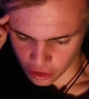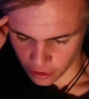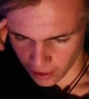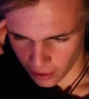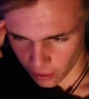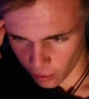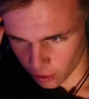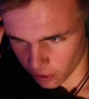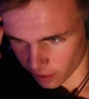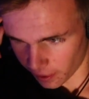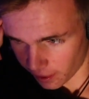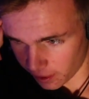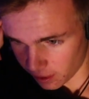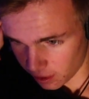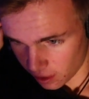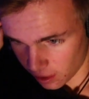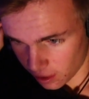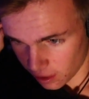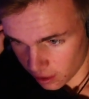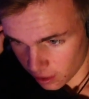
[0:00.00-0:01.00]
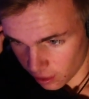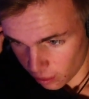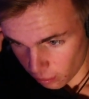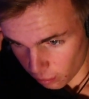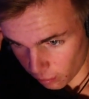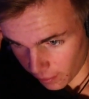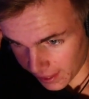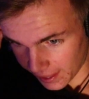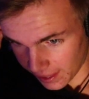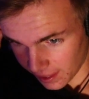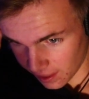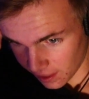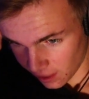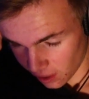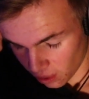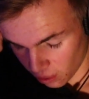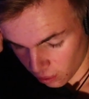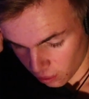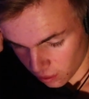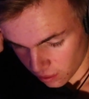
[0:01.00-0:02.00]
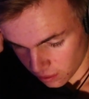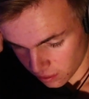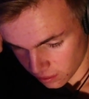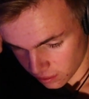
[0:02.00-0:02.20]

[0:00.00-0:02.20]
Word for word: Traore. Wow!